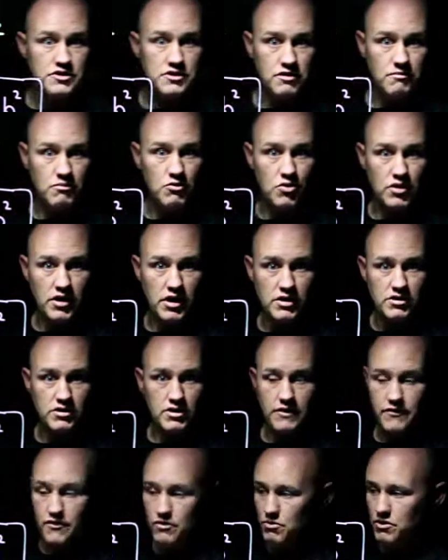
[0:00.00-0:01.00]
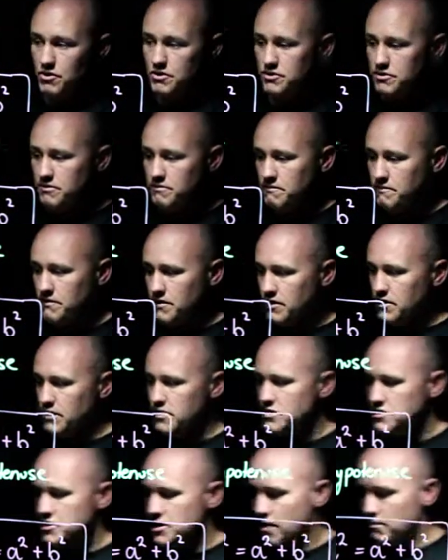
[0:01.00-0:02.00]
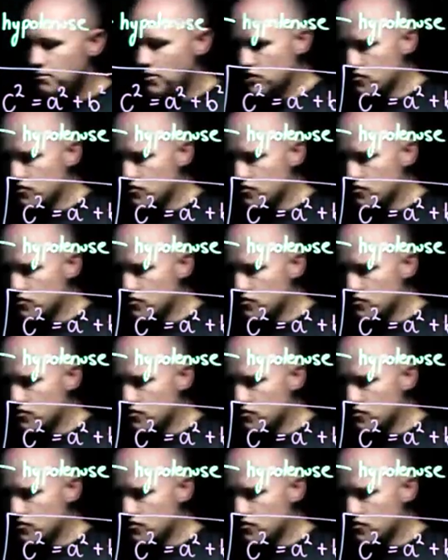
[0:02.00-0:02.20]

in your book actually if you wanted to. Start by